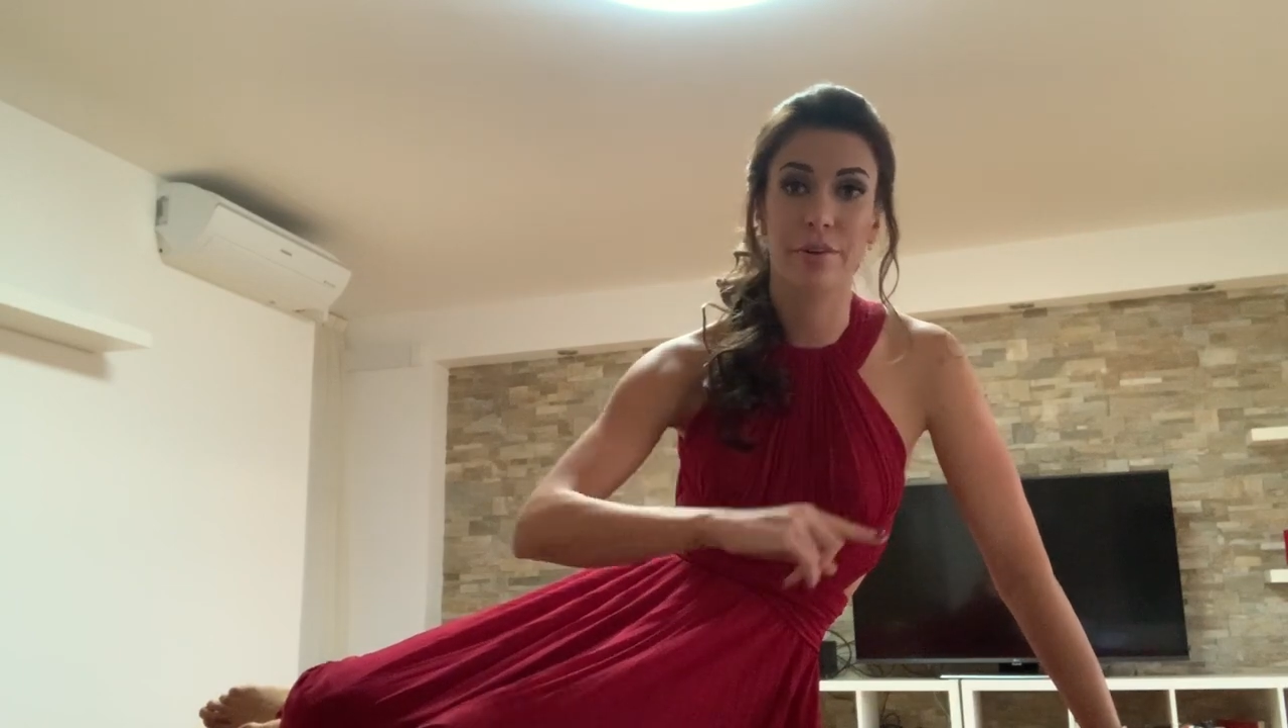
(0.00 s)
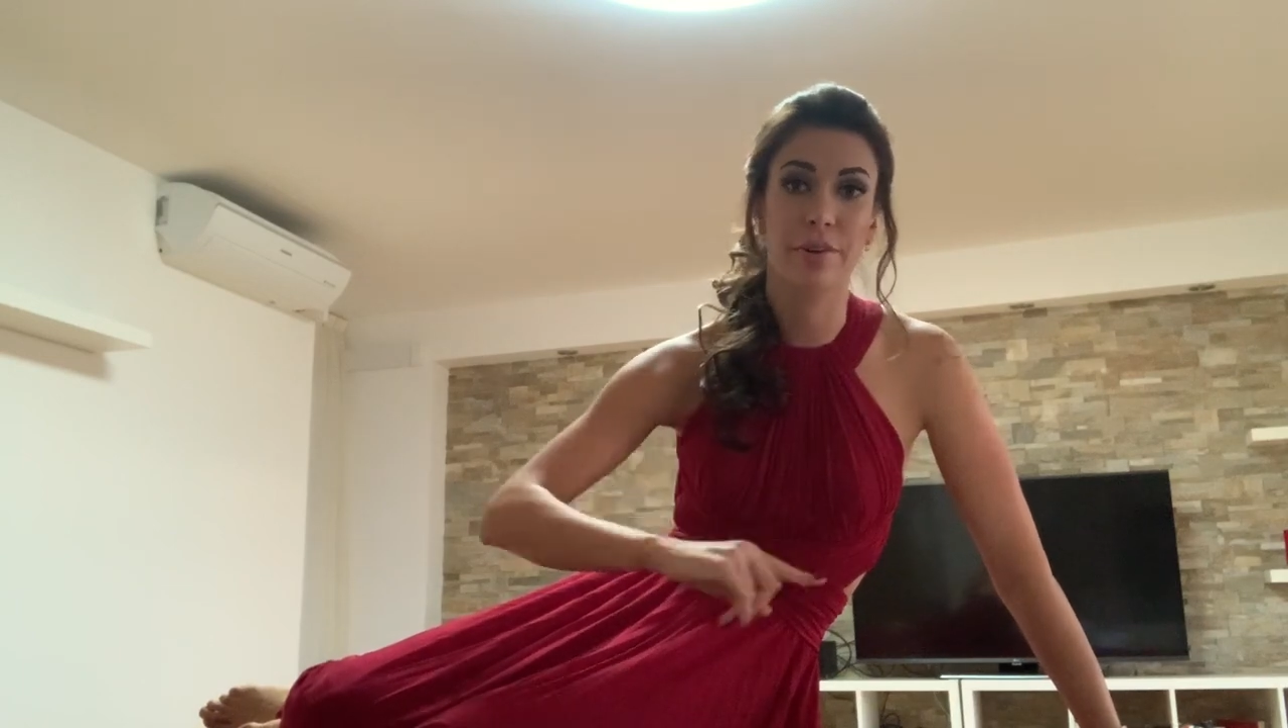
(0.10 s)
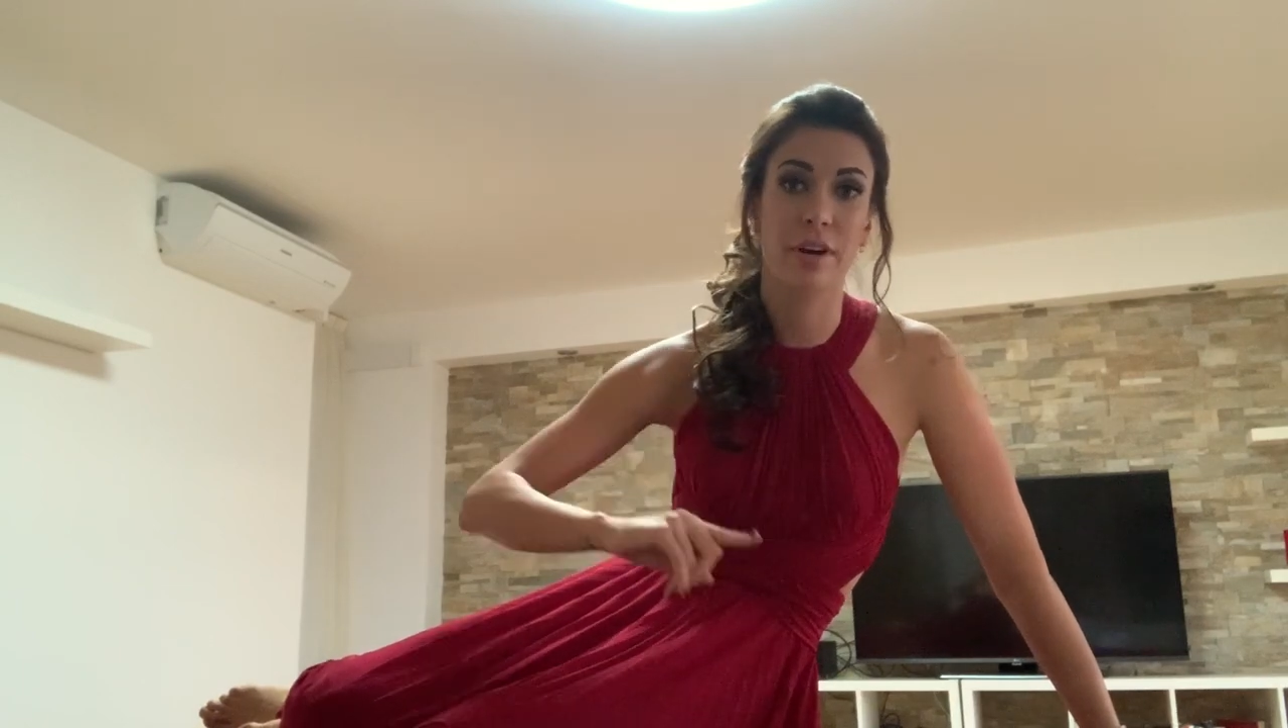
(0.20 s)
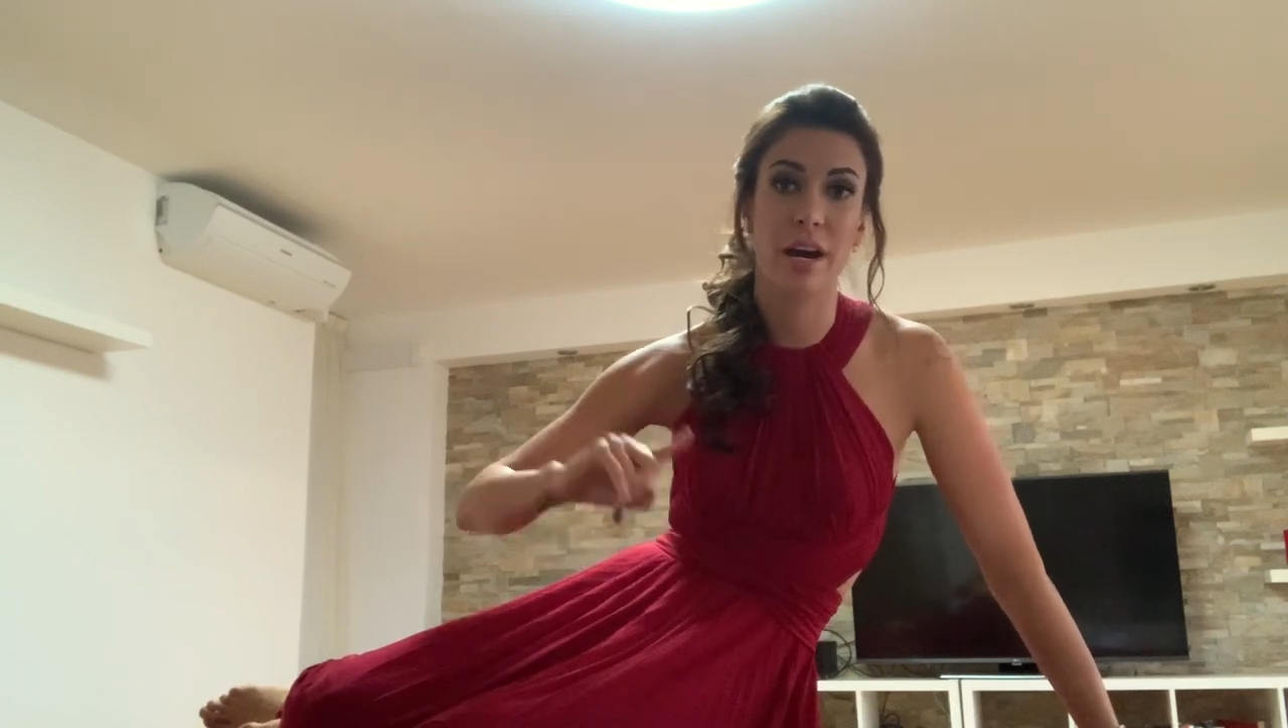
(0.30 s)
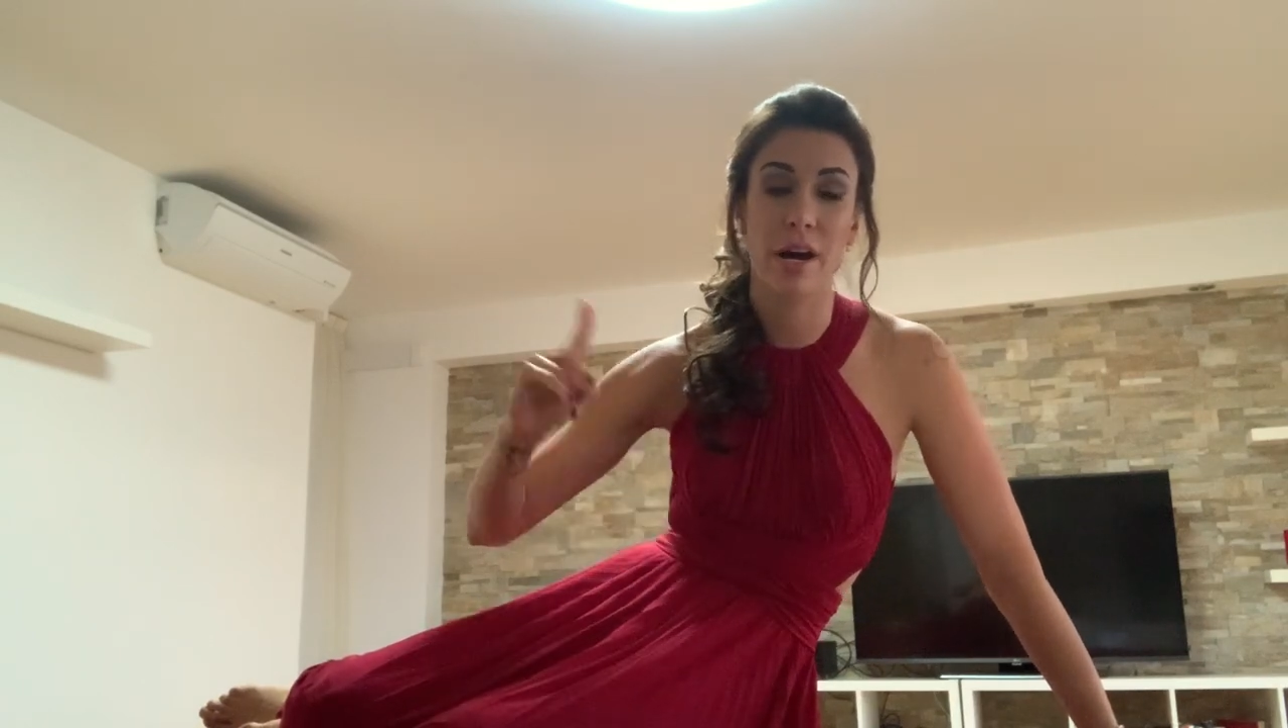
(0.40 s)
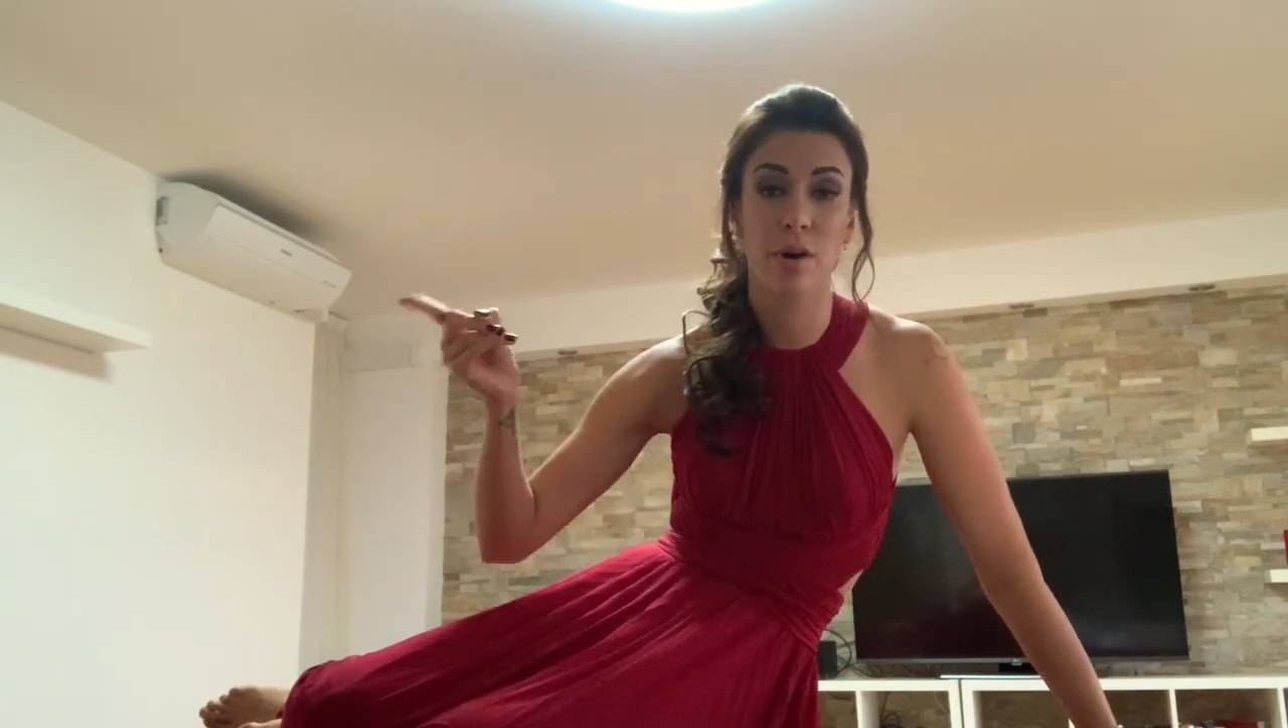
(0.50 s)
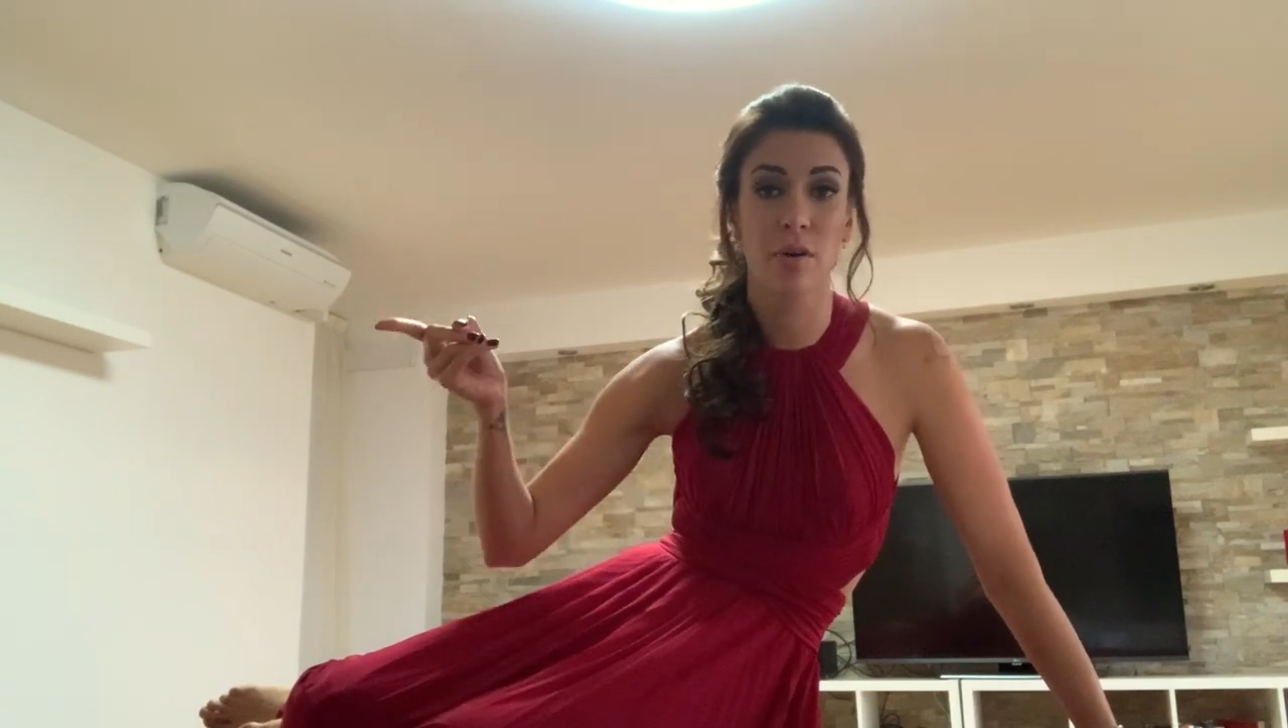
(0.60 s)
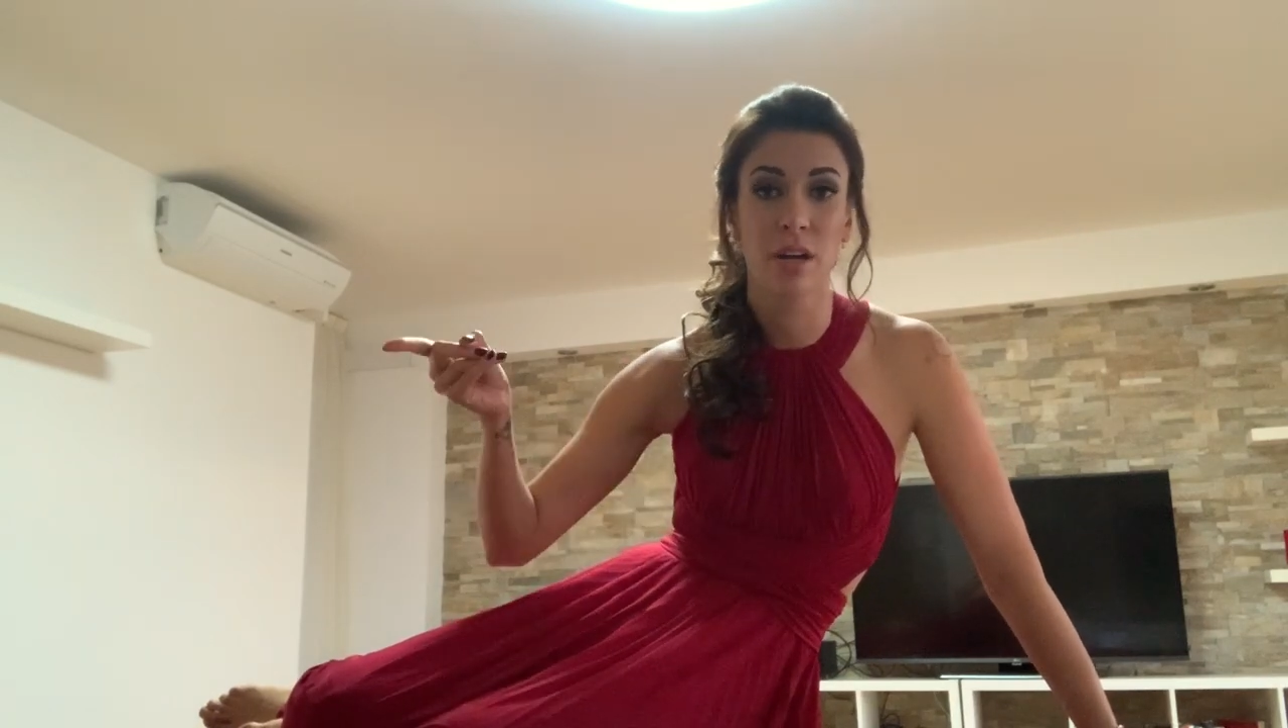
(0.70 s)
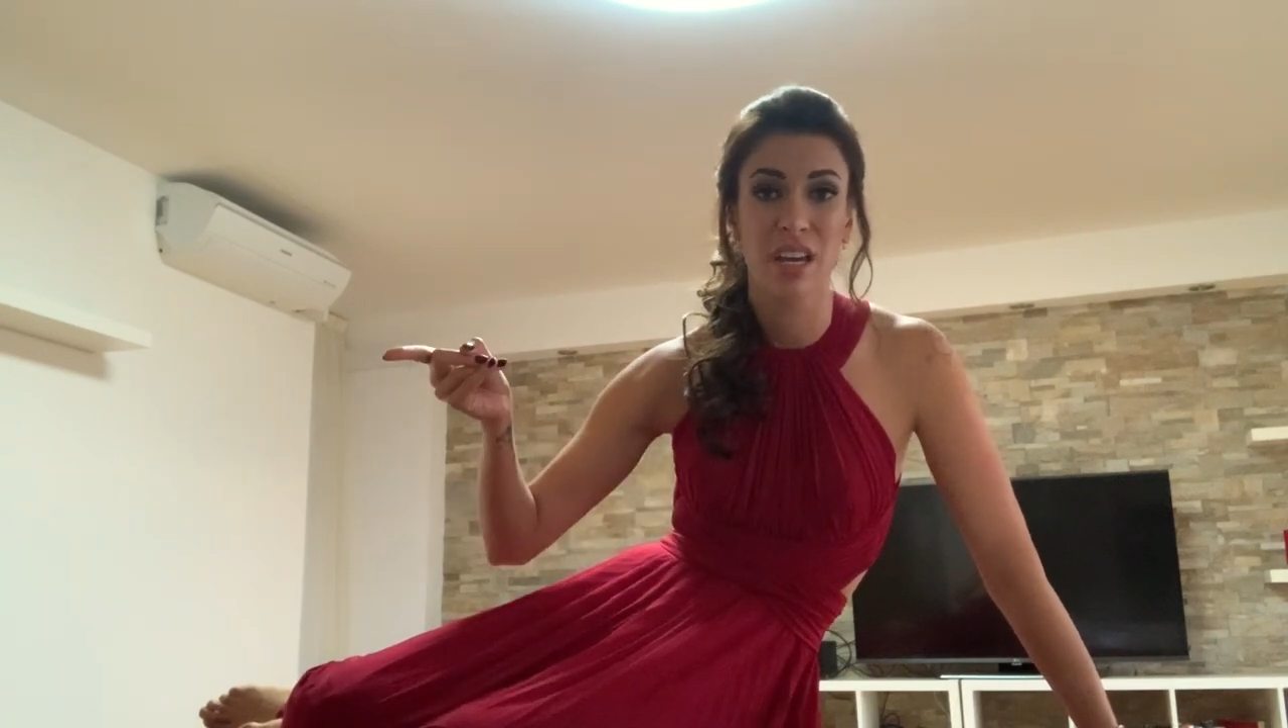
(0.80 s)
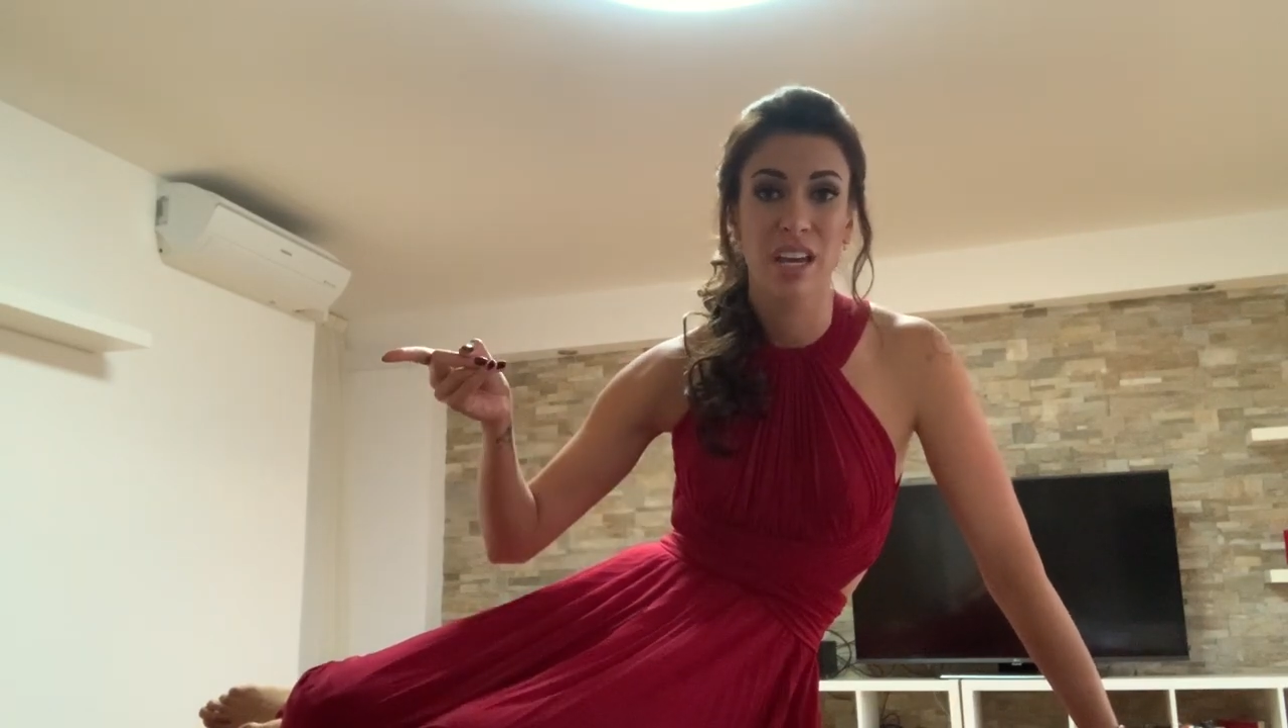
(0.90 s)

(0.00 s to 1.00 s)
or how